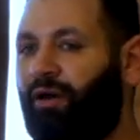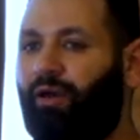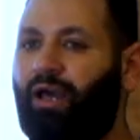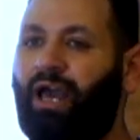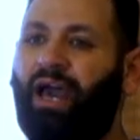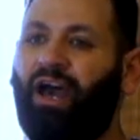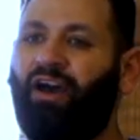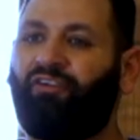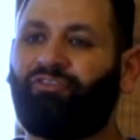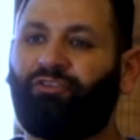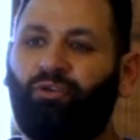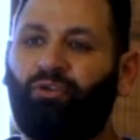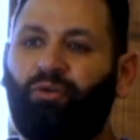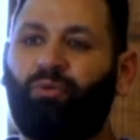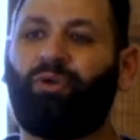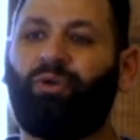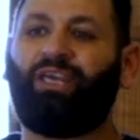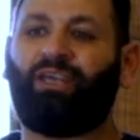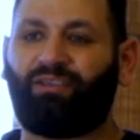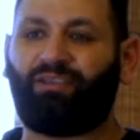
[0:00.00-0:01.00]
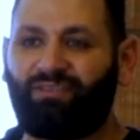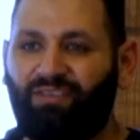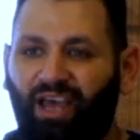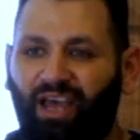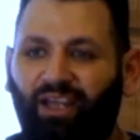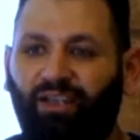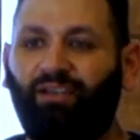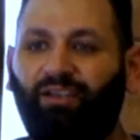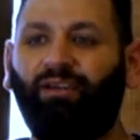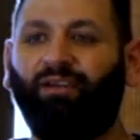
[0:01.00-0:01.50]
after week
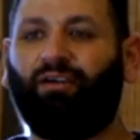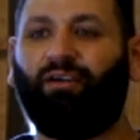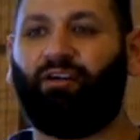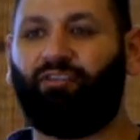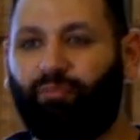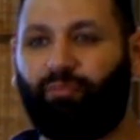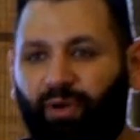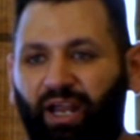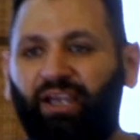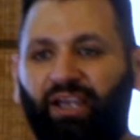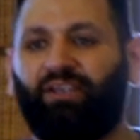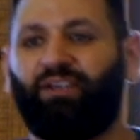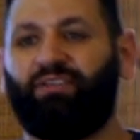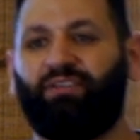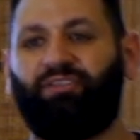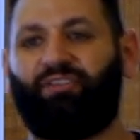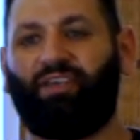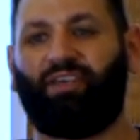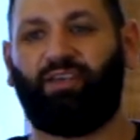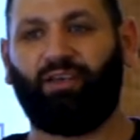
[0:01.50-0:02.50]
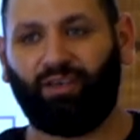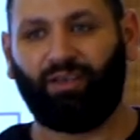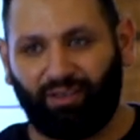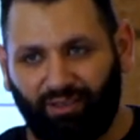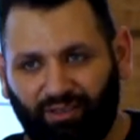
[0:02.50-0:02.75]
10 of pregnancy,